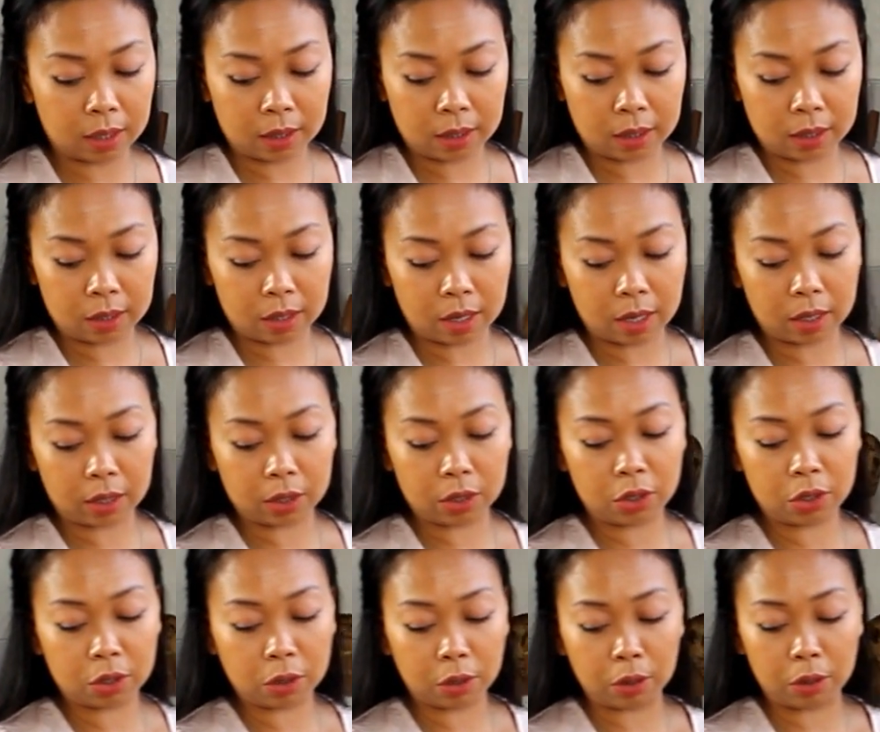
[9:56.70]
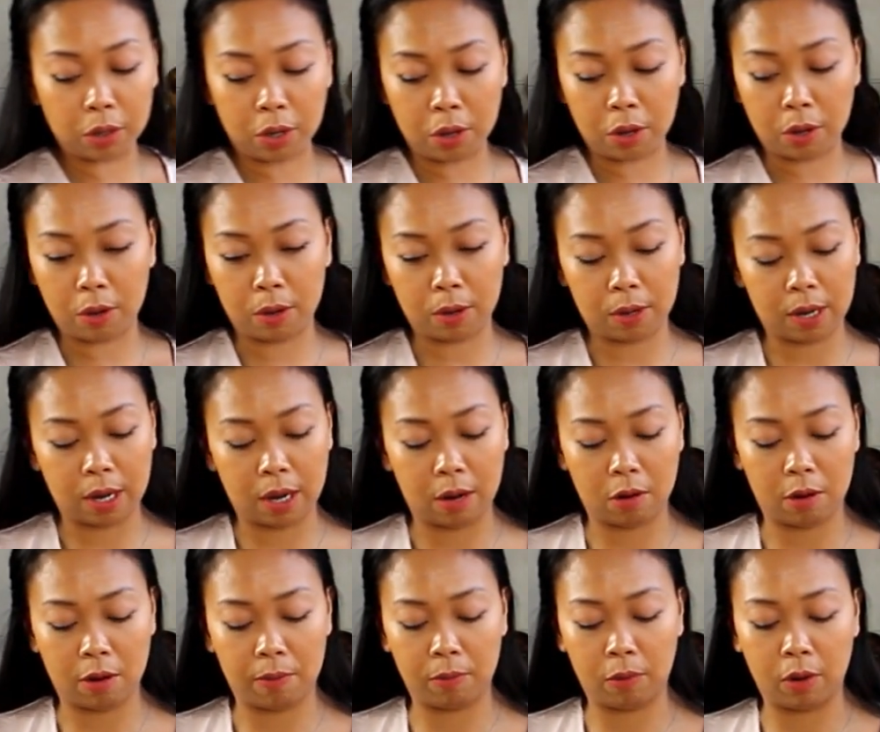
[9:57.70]
so I can show you how
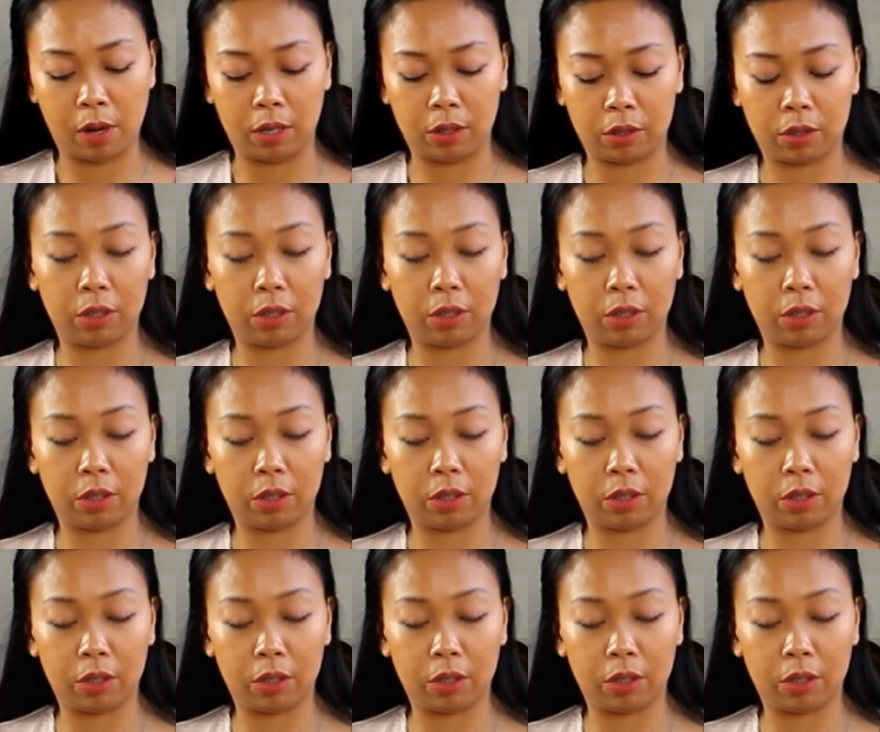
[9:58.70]
I'm going to